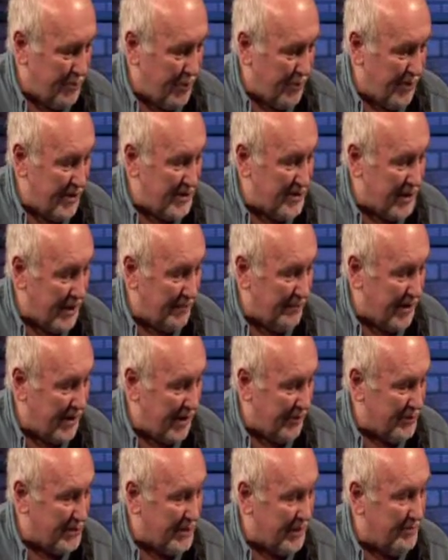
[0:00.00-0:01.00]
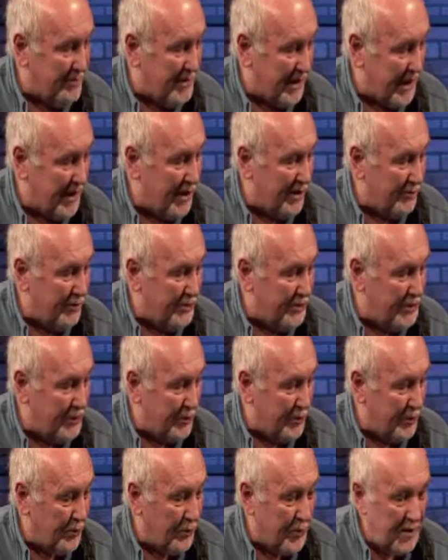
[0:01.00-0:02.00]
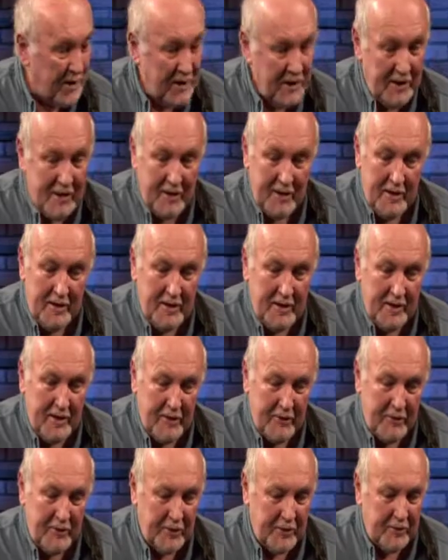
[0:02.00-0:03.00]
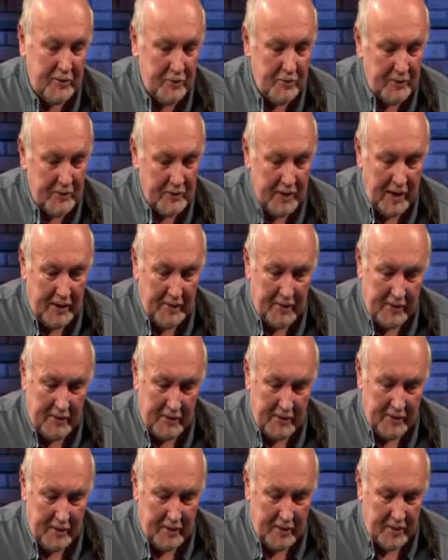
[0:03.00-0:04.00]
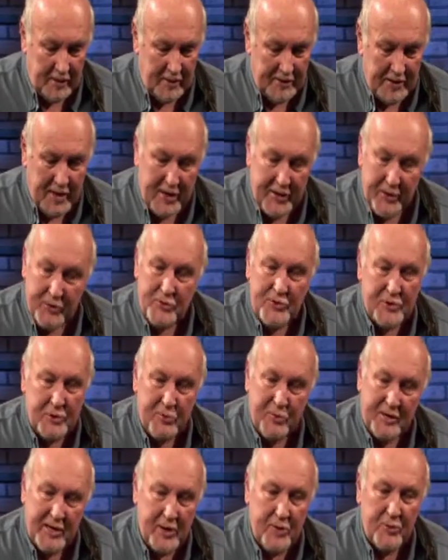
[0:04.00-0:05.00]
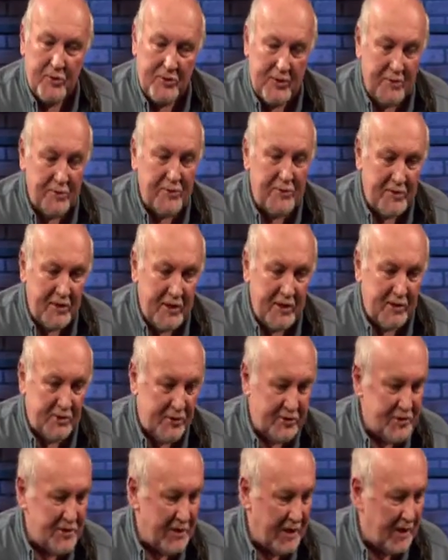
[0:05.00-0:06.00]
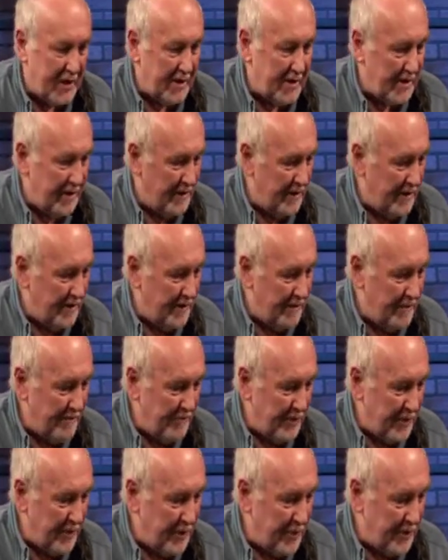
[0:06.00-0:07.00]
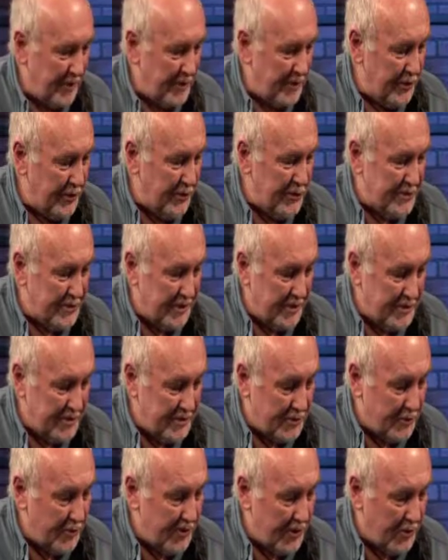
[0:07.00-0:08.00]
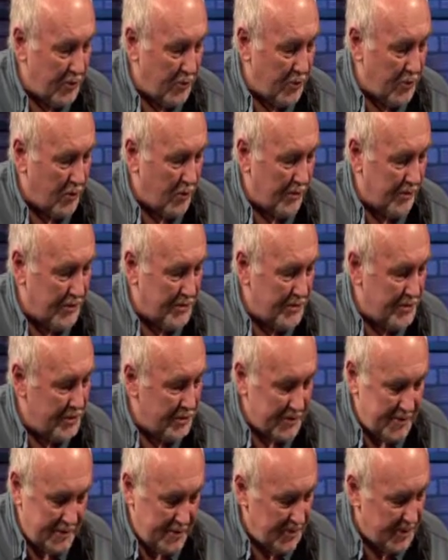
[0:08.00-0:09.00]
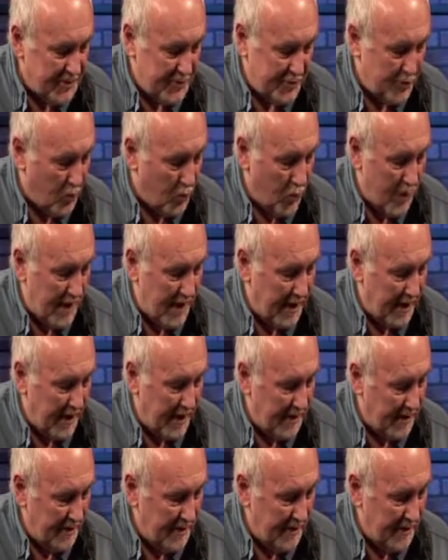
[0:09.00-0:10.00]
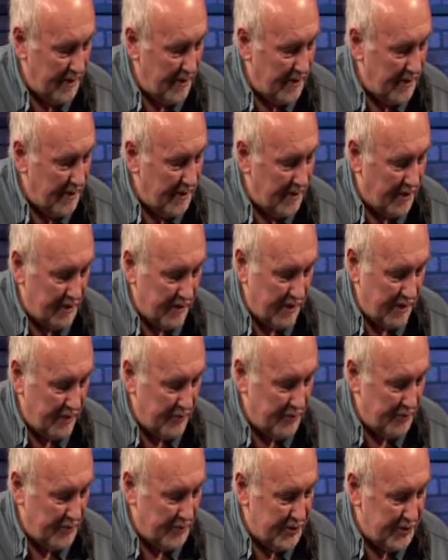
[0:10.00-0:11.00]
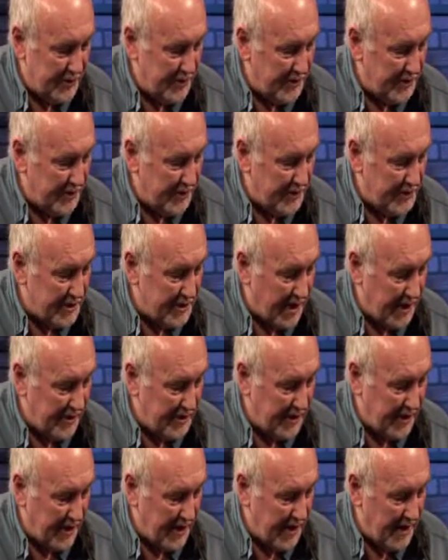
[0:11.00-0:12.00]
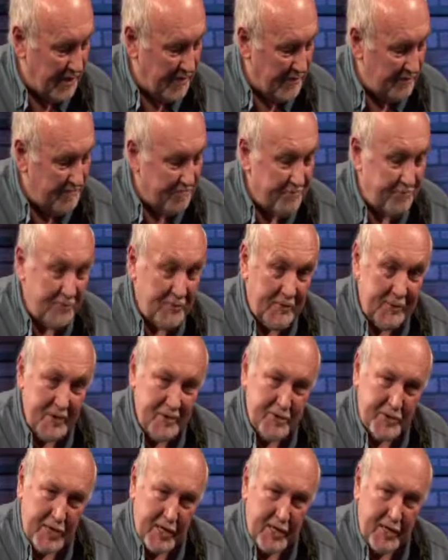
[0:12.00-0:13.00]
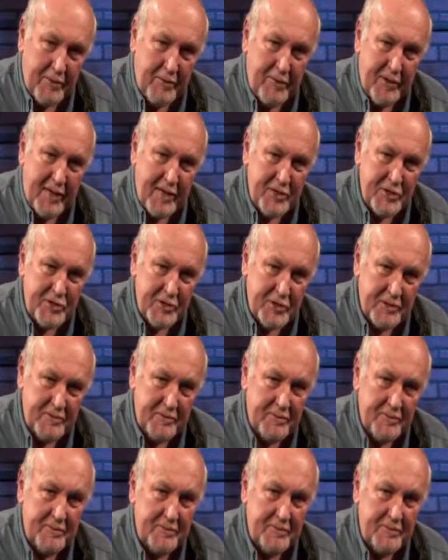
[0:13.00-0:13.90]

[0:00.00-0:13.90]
points out something else too. If you are not used to playing with your fingers yet, you can use these 3 chords just this way to start to get syncopation